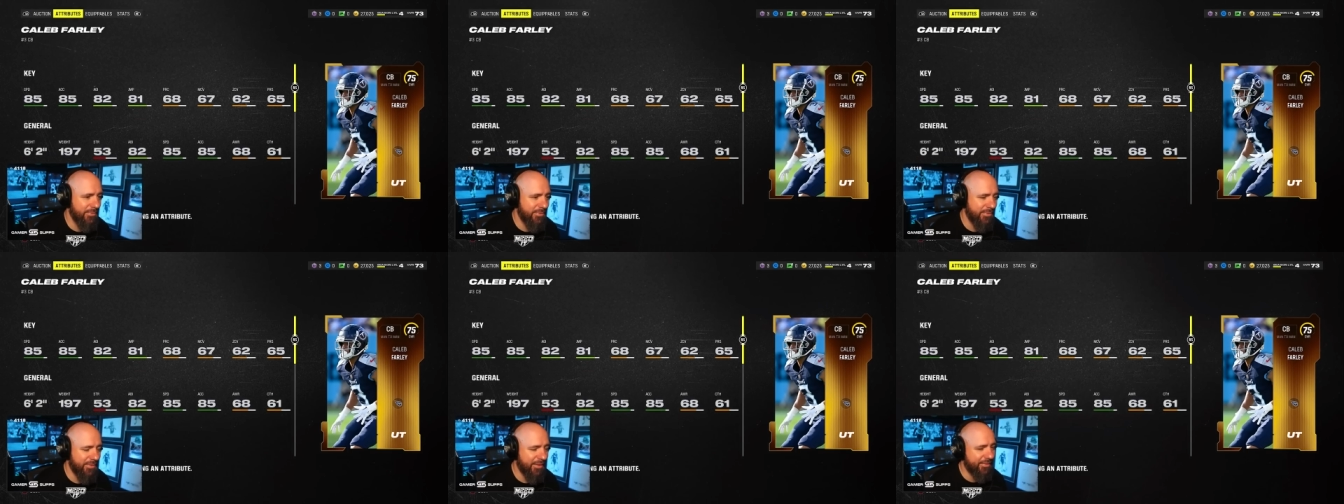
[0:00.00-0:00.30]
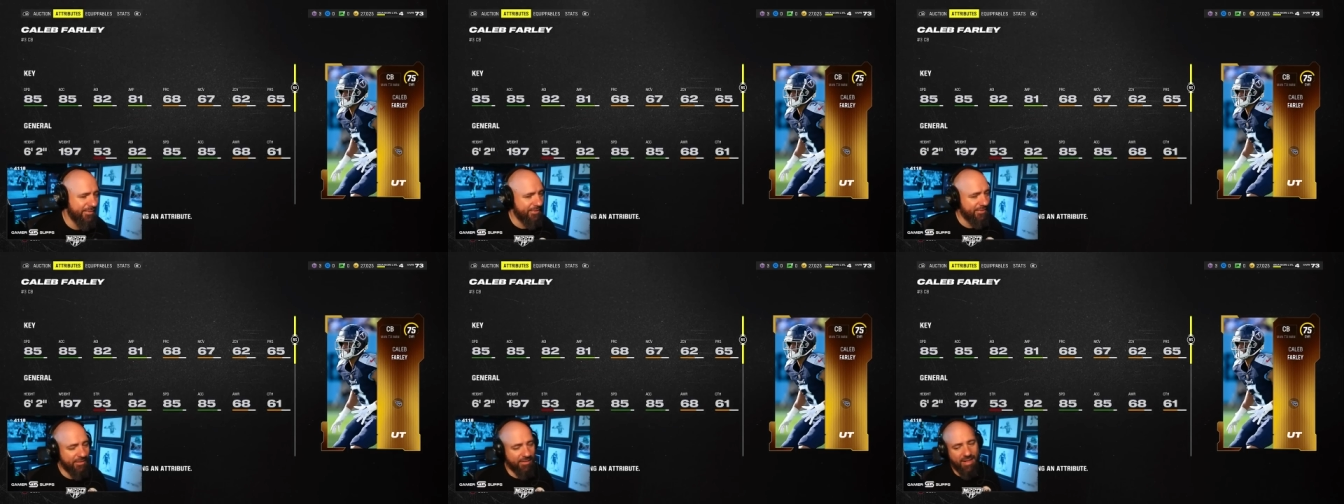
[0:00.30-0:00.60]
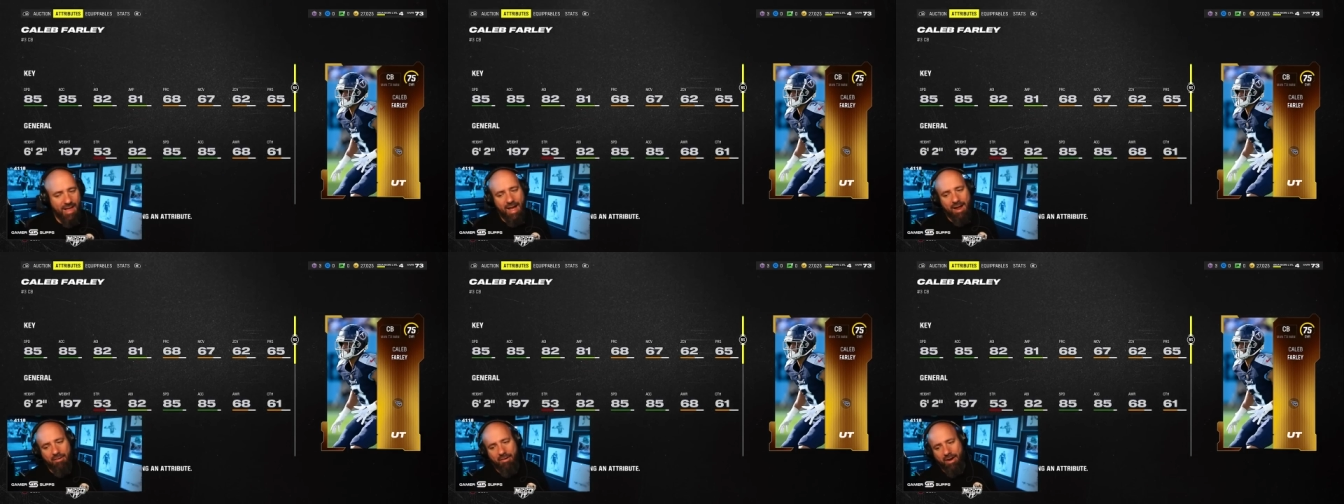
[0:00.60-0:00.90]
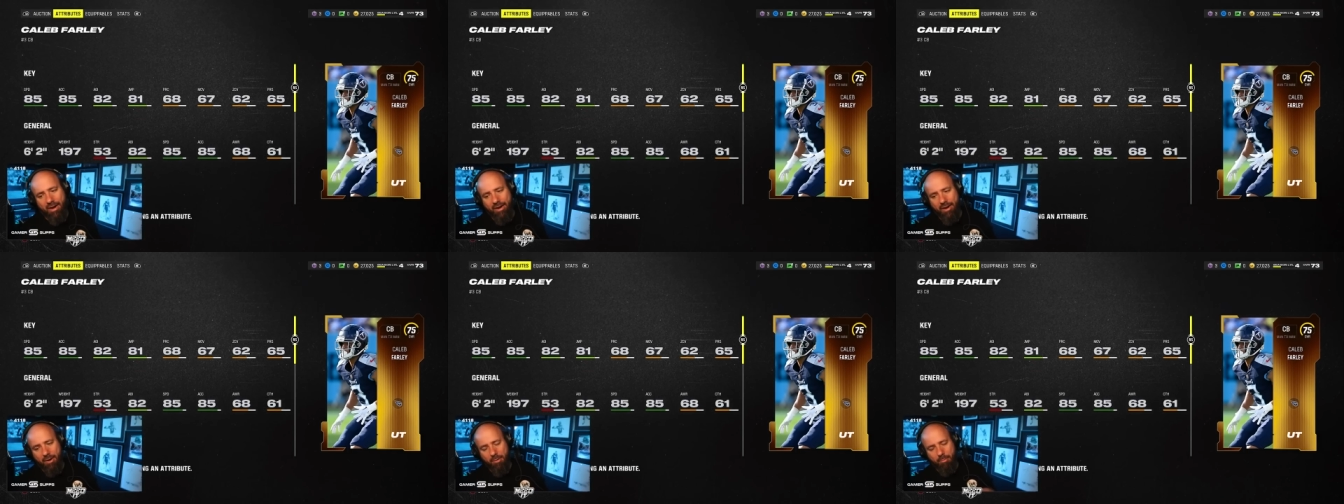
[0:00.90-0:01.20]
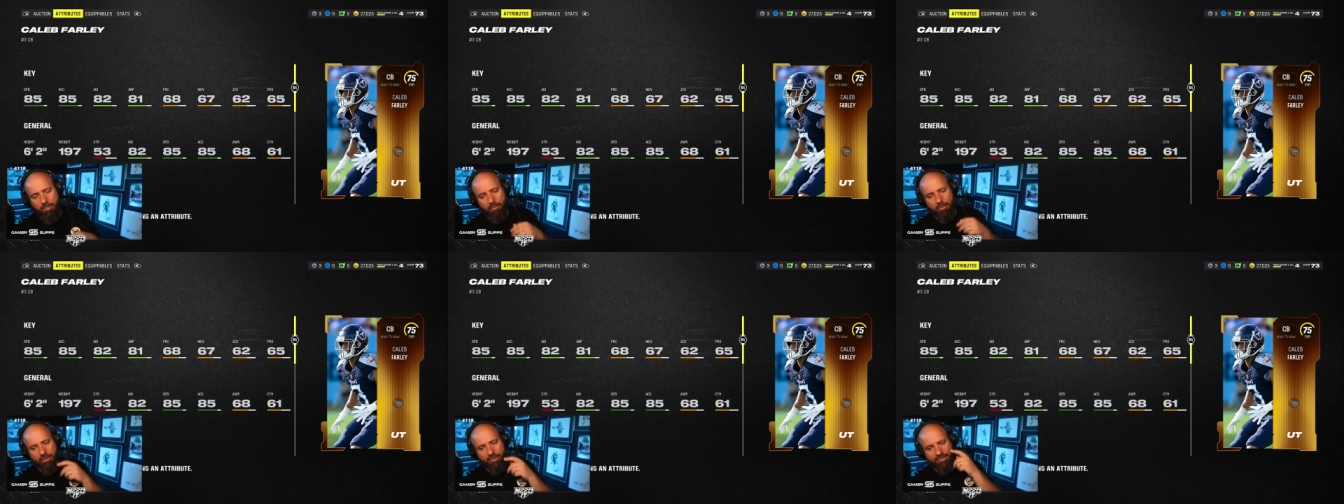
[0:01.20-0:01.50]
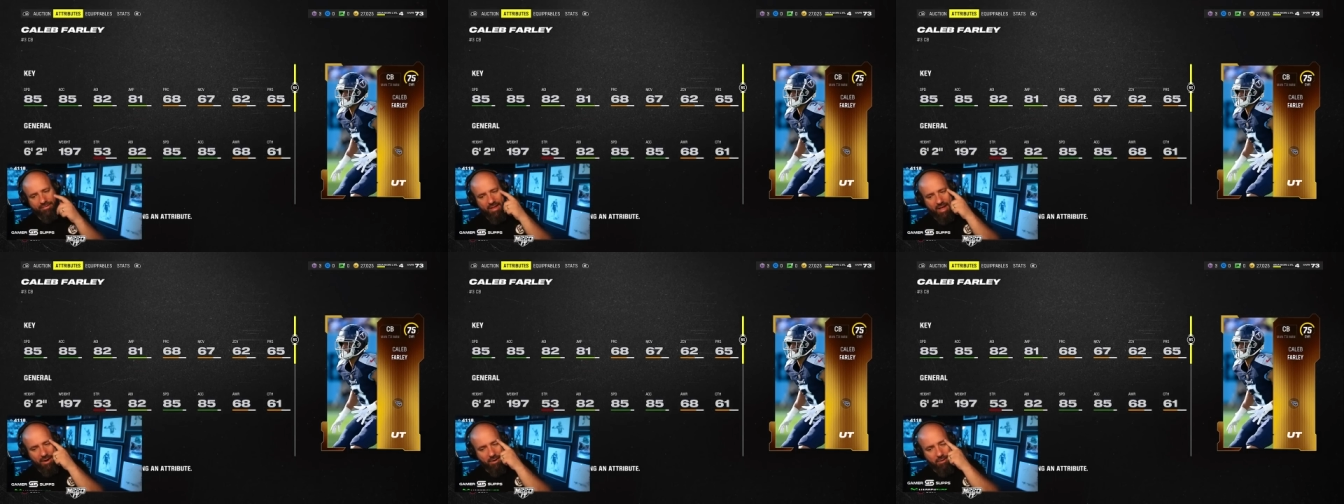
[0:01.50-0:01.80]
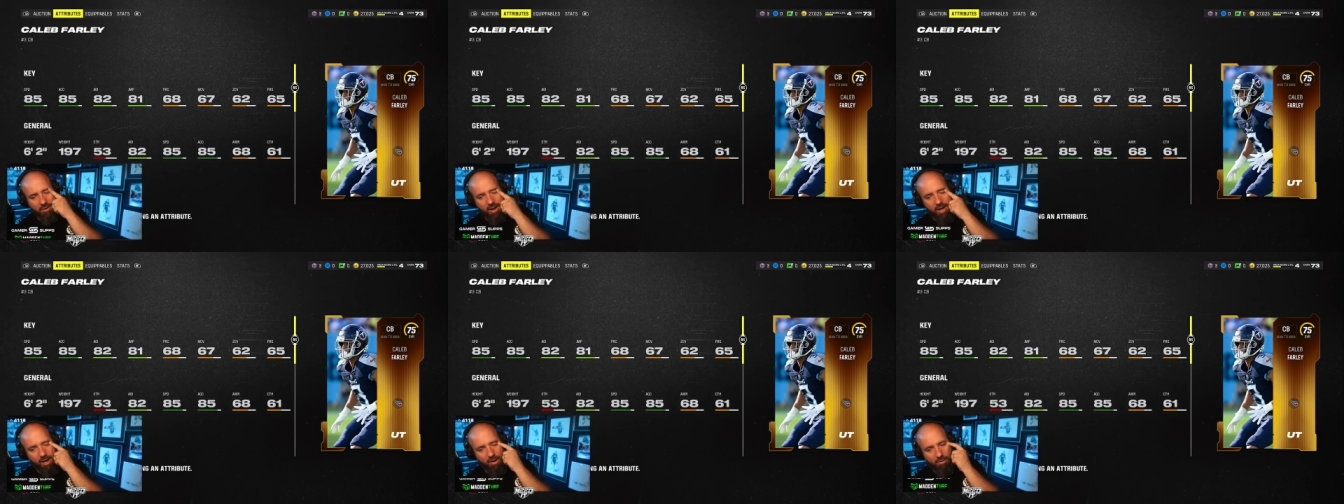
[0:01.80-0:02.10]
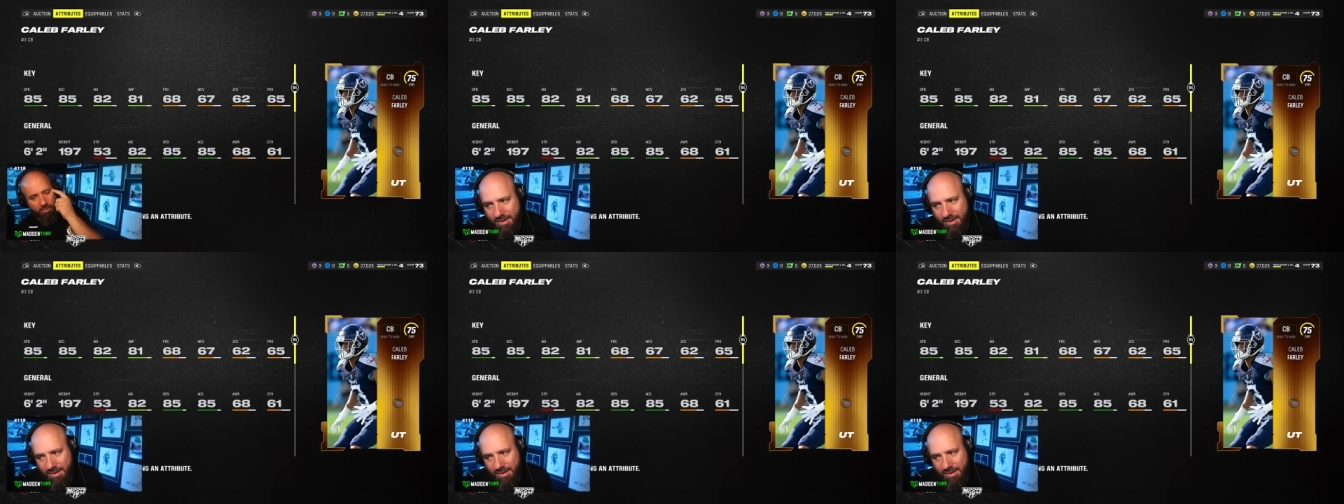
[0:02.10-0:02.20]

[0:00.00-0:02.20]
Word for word: This is a lot right here, boys. I don't know.